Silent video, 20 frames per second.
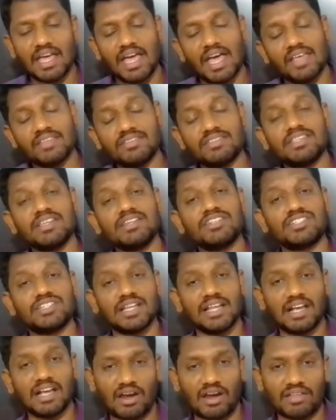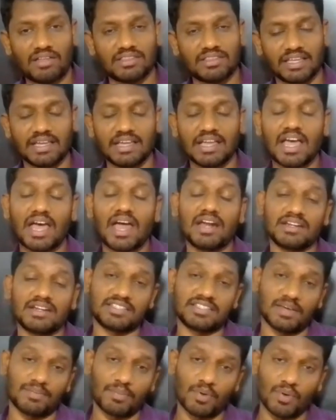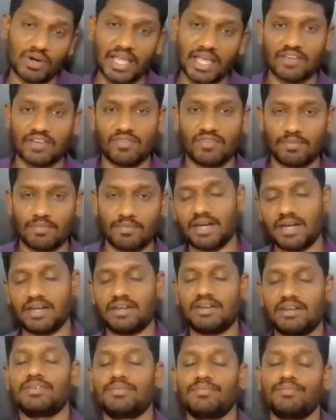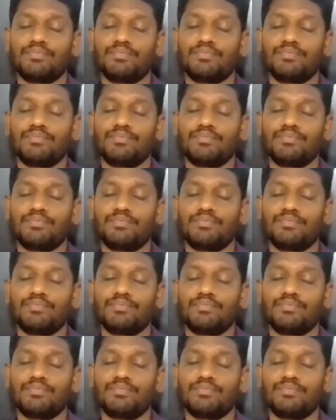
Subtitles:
essential clothing and support equipment.